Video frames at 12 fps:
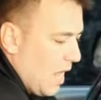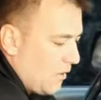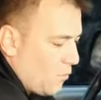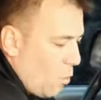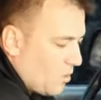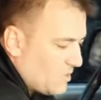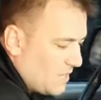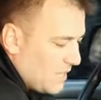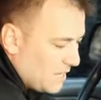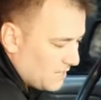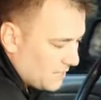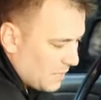And of course,
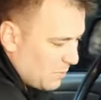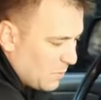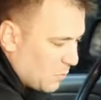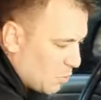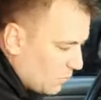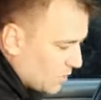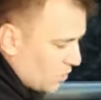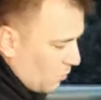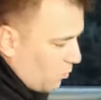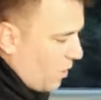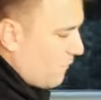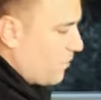this can be moved to
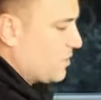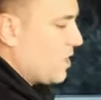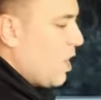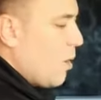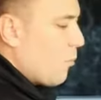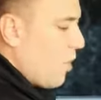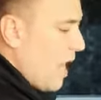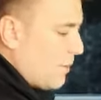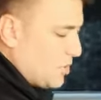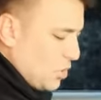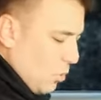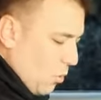your preference.
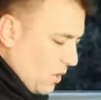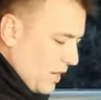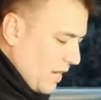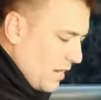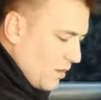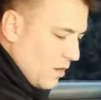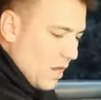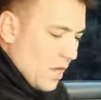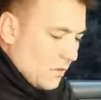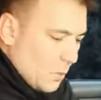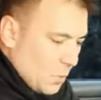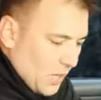Perhaps you don't want it here.
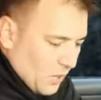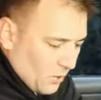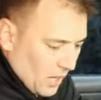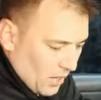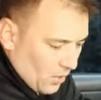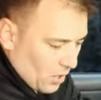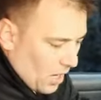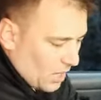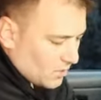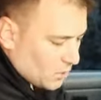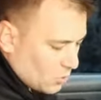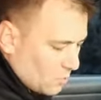Depending on how your
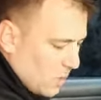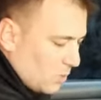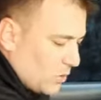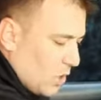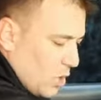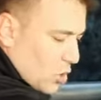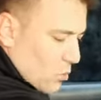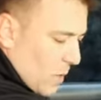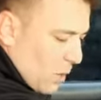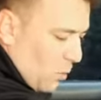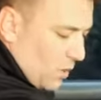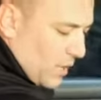console's built, you
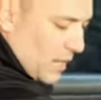may want